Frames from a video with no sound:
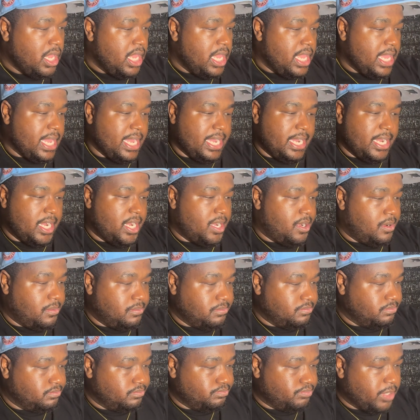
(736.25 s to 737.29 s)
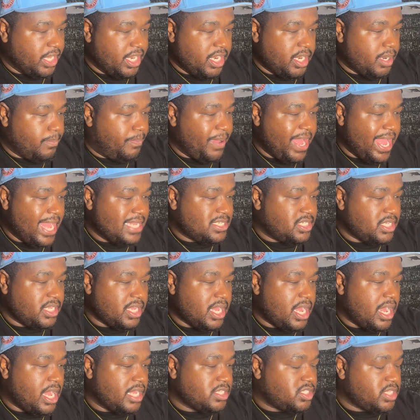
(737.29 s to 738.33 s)
But in the passing
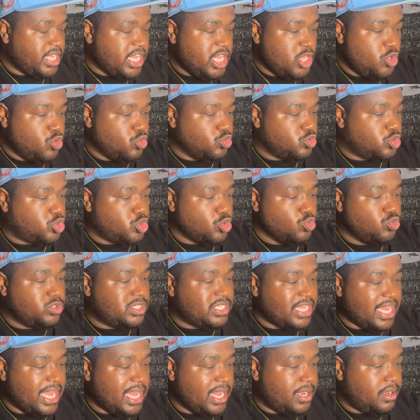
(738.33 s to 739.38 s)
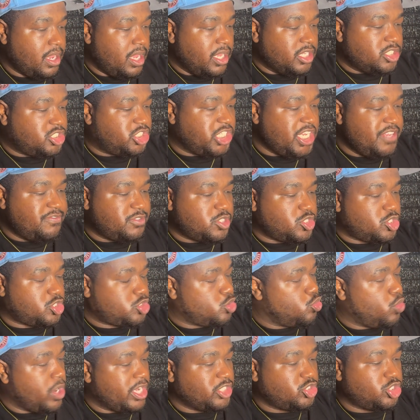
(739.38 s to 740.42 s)
yards, Eagles 210, Chiefs
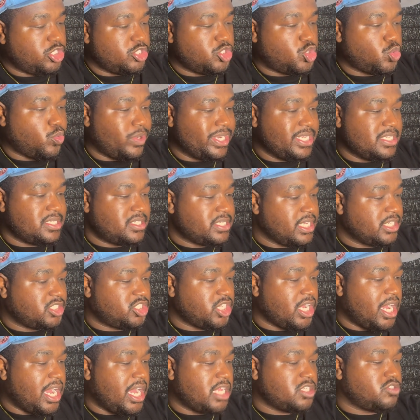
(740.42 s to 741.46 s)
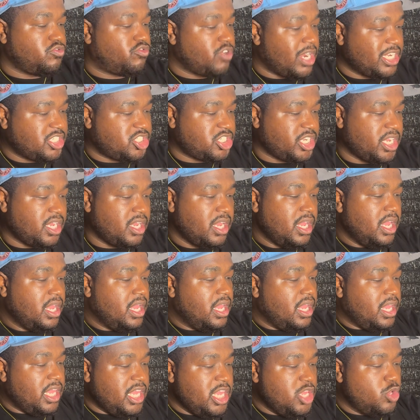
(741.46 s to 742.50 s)
226 yards. Rushing,
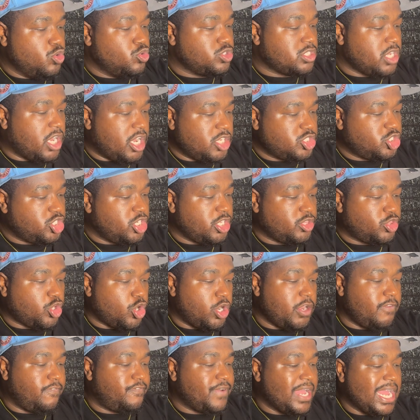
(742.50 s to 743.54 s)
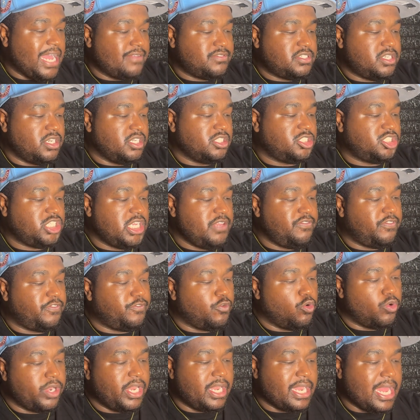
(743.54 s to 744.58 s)
Eagles 135 to the Chiefs
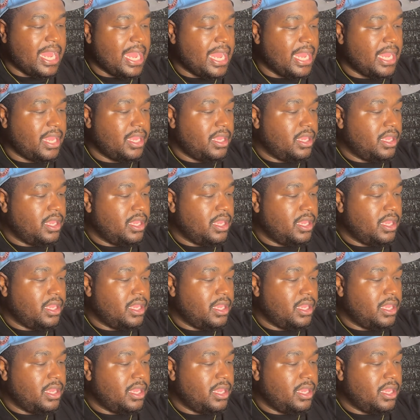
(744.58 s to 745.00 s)
49